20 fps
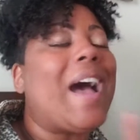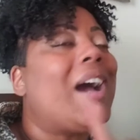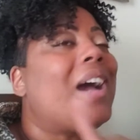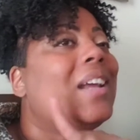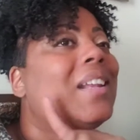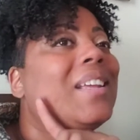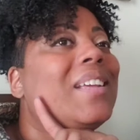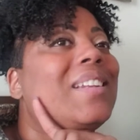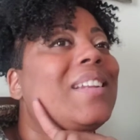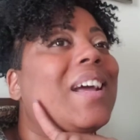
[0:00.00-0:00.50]

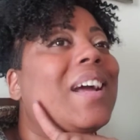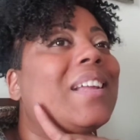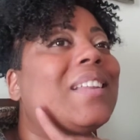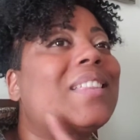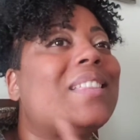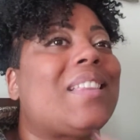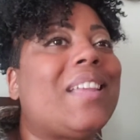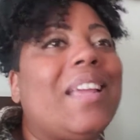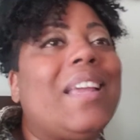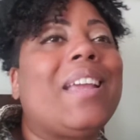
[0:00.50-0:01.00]
I did
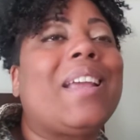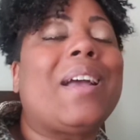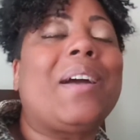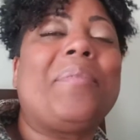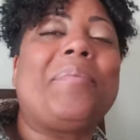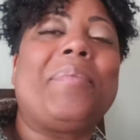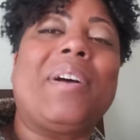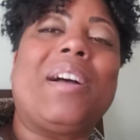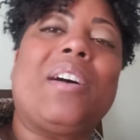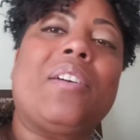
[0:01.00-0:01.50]
not think
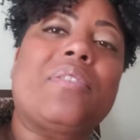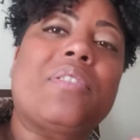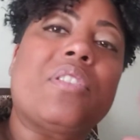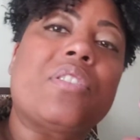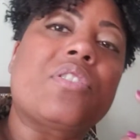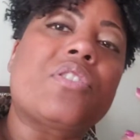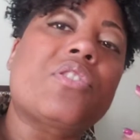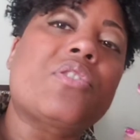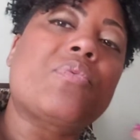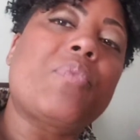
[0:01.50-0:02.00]
about
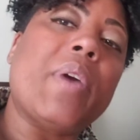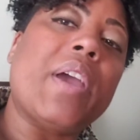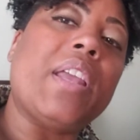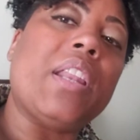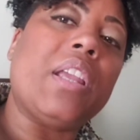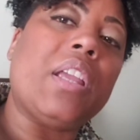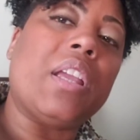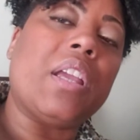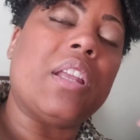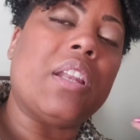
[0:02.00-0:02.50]
the
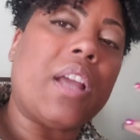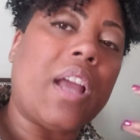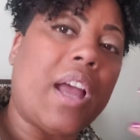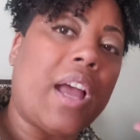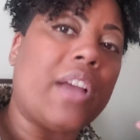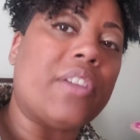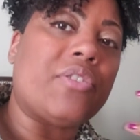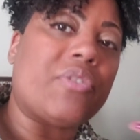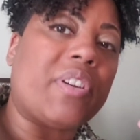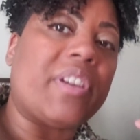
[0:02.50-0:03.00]
sweating and the
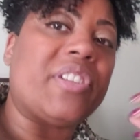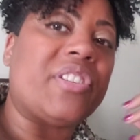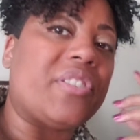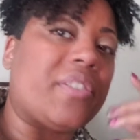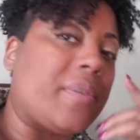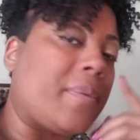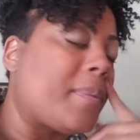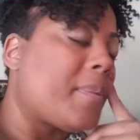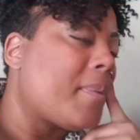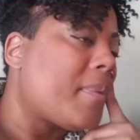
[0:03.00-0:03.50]

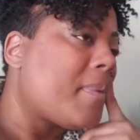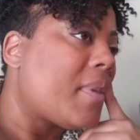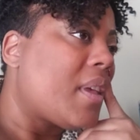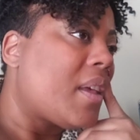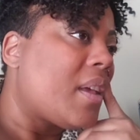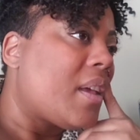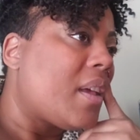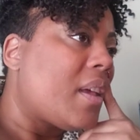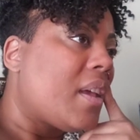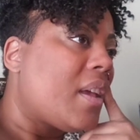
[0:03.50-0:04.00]
hydration.
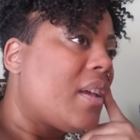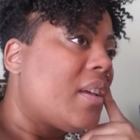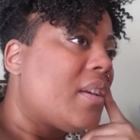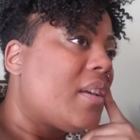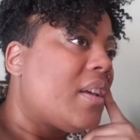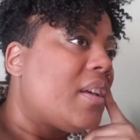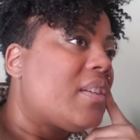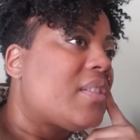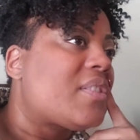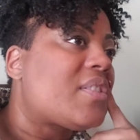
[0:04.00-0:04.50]

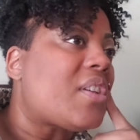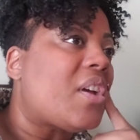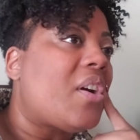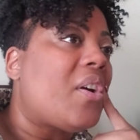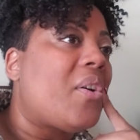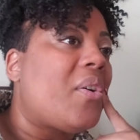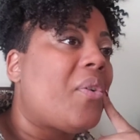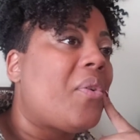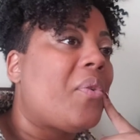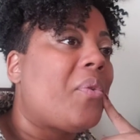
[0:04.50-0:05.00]

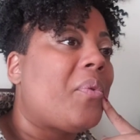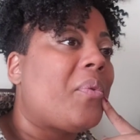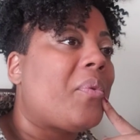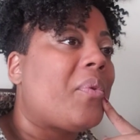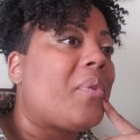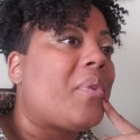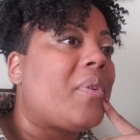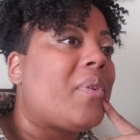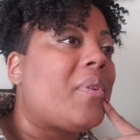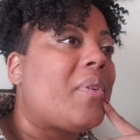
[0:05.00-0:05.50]
So
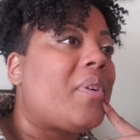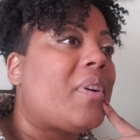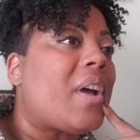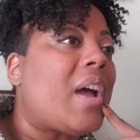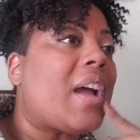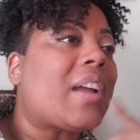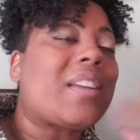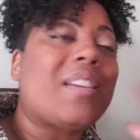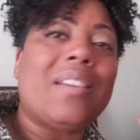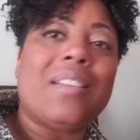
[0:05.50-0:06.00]

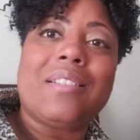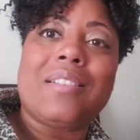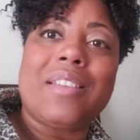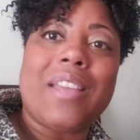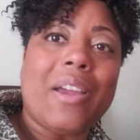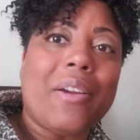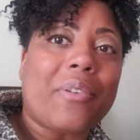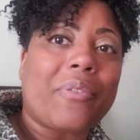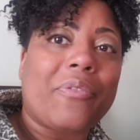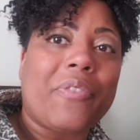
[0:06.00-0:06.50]

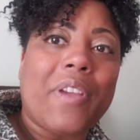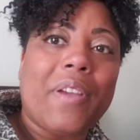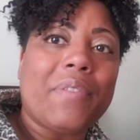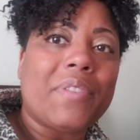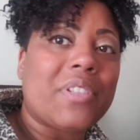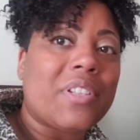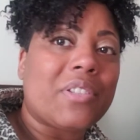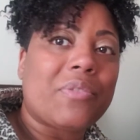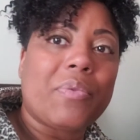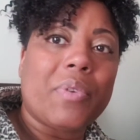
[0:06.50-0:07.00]
Garrett
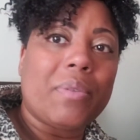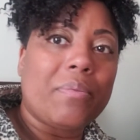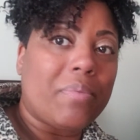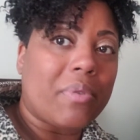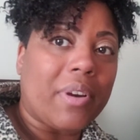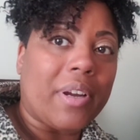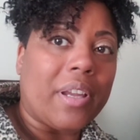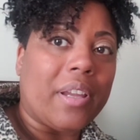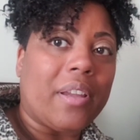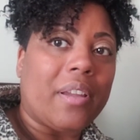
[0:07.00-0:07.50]
fever just wouldn't
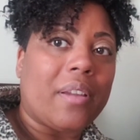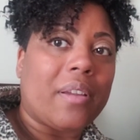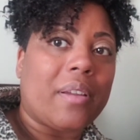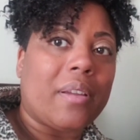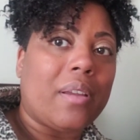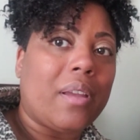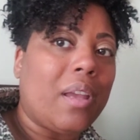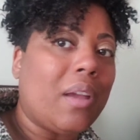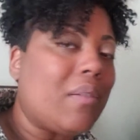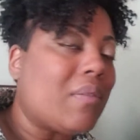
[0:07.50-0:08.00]
break.
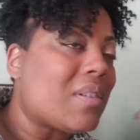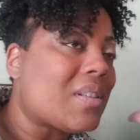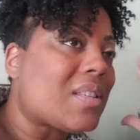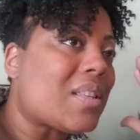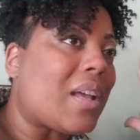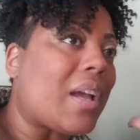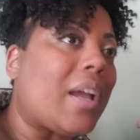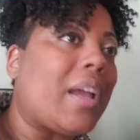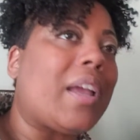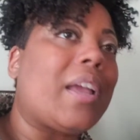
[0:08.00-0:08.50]
It
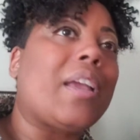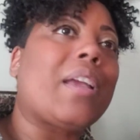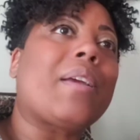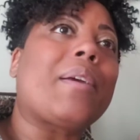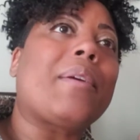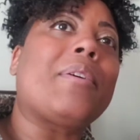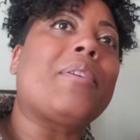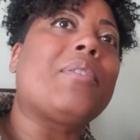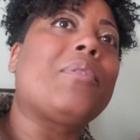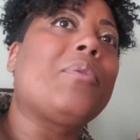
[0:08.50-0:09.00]
was
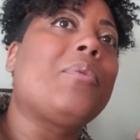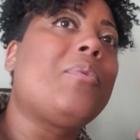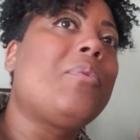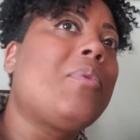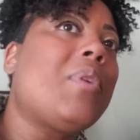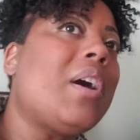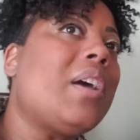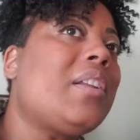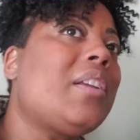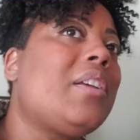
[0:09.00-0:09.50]
like,
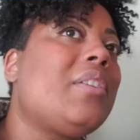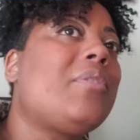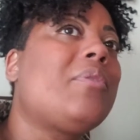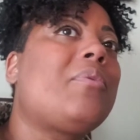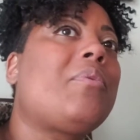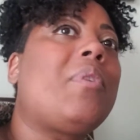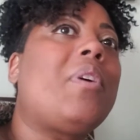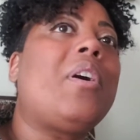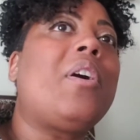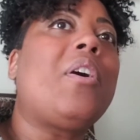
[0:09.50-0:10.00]
what in the
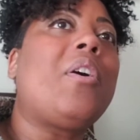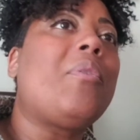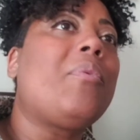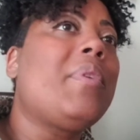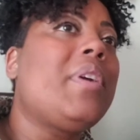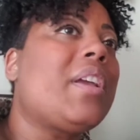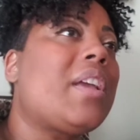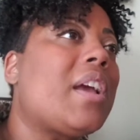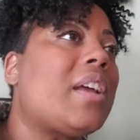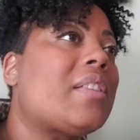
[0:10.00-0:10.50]
world?
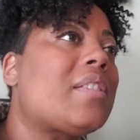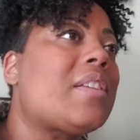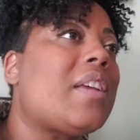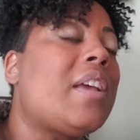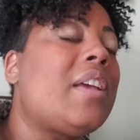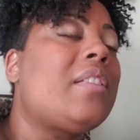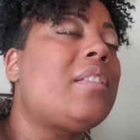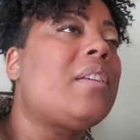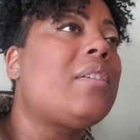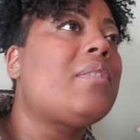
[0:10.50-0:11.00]
We got
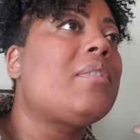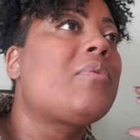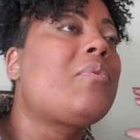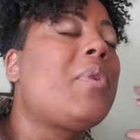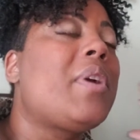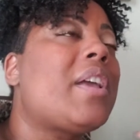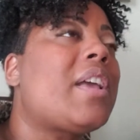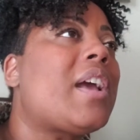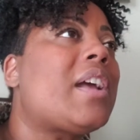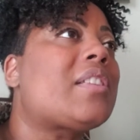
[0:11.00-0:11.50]

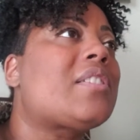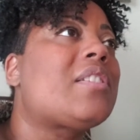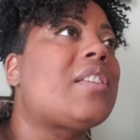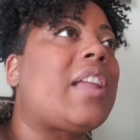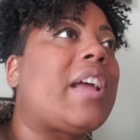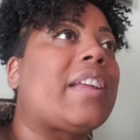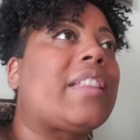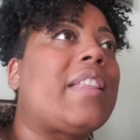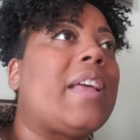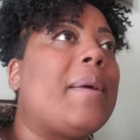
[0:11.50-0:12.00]
to
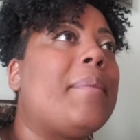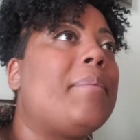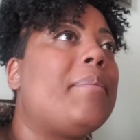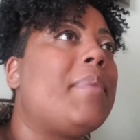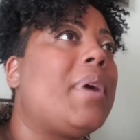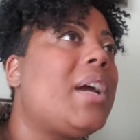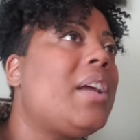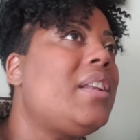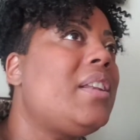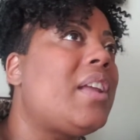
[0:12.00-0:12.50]
like that
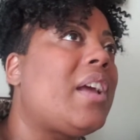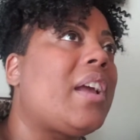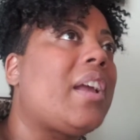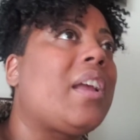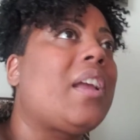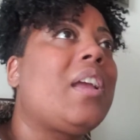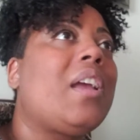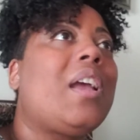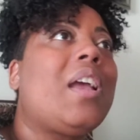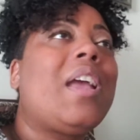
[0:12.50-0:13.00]

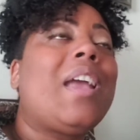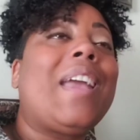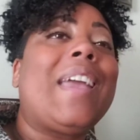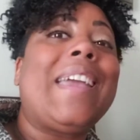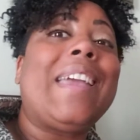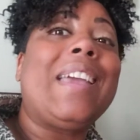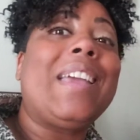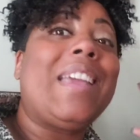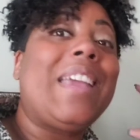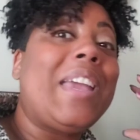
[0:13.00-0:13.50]
Monday
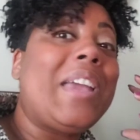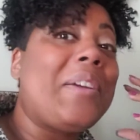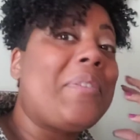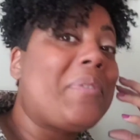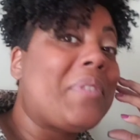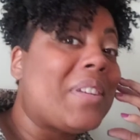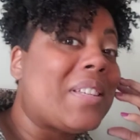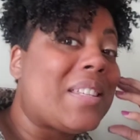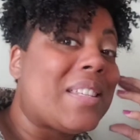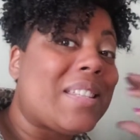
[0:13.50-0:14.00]
and he
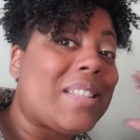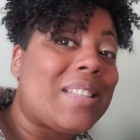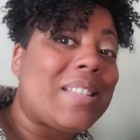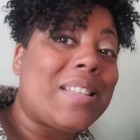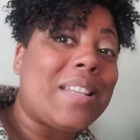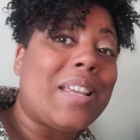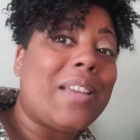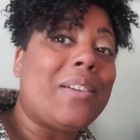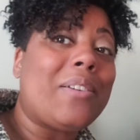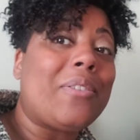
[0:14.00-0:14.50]
was
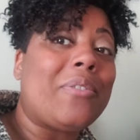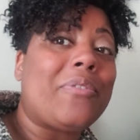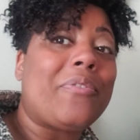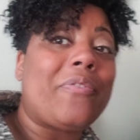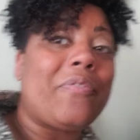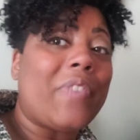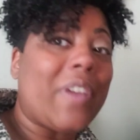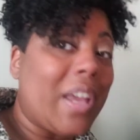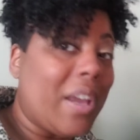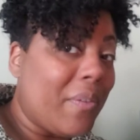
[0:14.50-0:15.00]
still
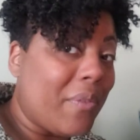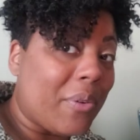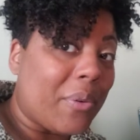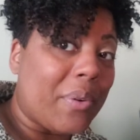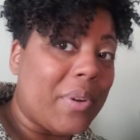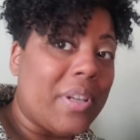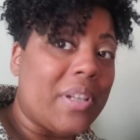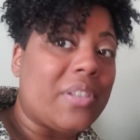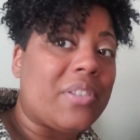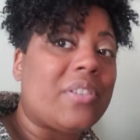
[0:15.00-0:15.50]

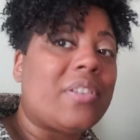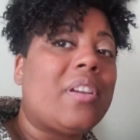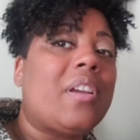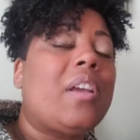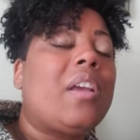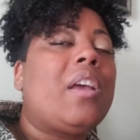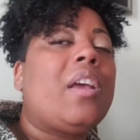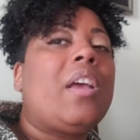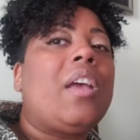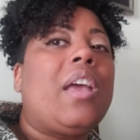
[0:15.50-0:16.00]
feverish.
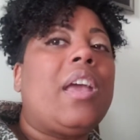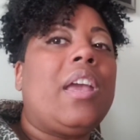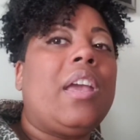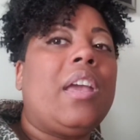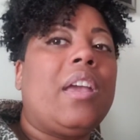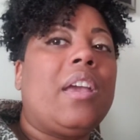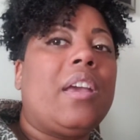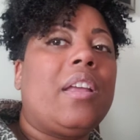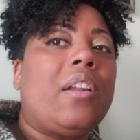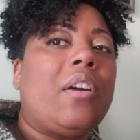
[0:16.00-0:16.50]

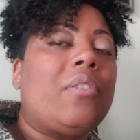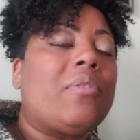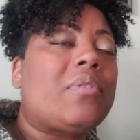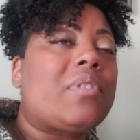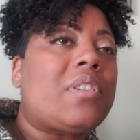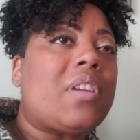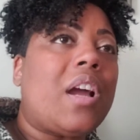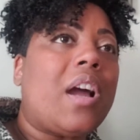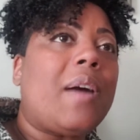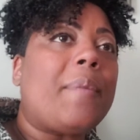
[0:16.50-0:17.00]
And
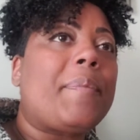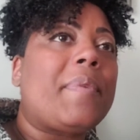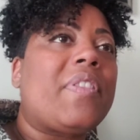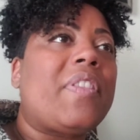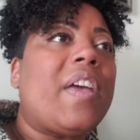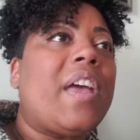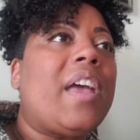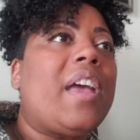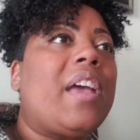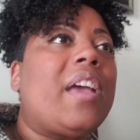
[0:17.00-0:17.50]
on top
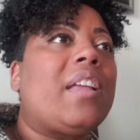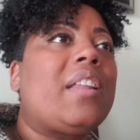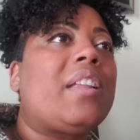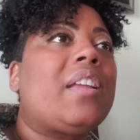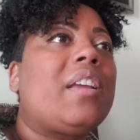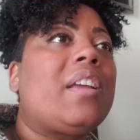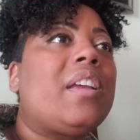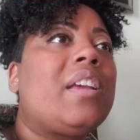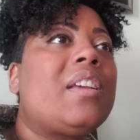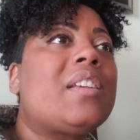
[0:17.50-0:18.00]
of that,
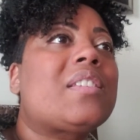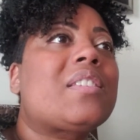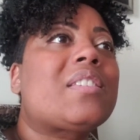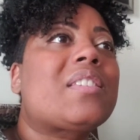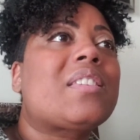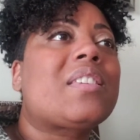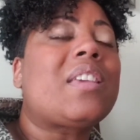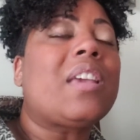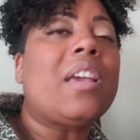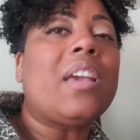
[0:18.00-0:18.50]
his
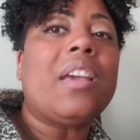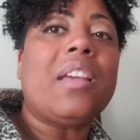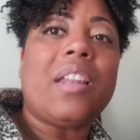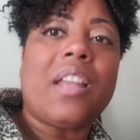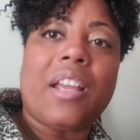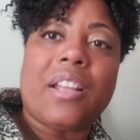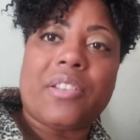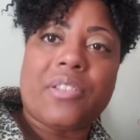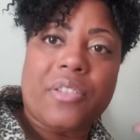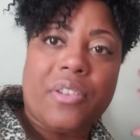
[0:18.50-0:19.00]

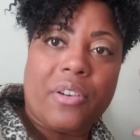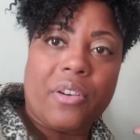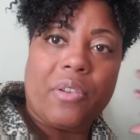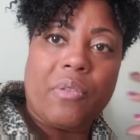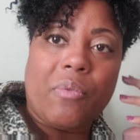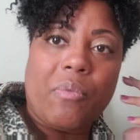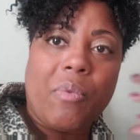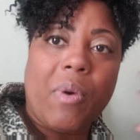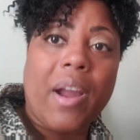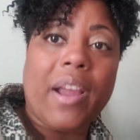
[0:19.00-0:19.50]
skin had
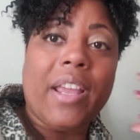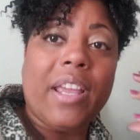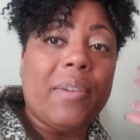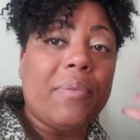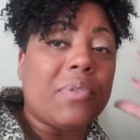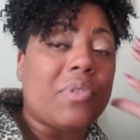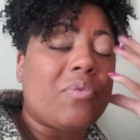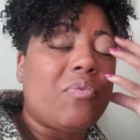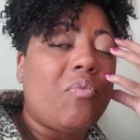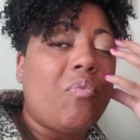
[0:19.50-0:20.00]
turned white.
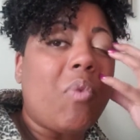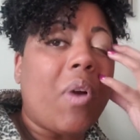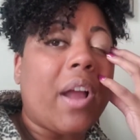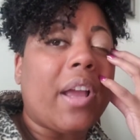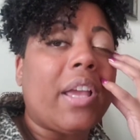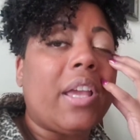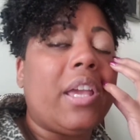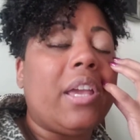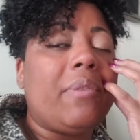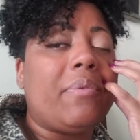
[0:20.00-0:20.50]
He was
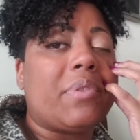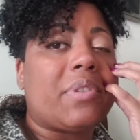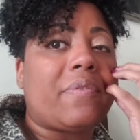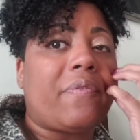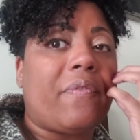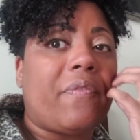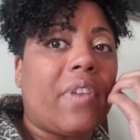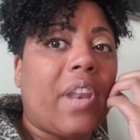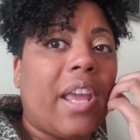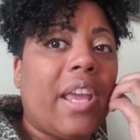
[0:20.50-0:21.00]
white, he
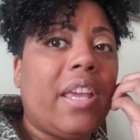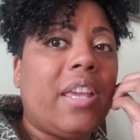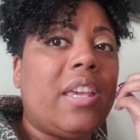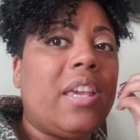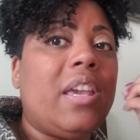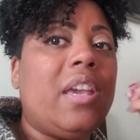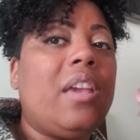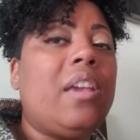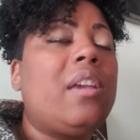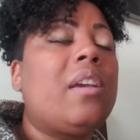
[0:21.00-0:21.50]
was
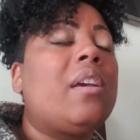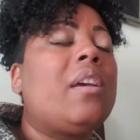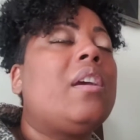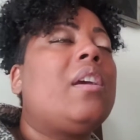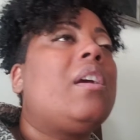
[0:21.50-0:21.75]
flaky.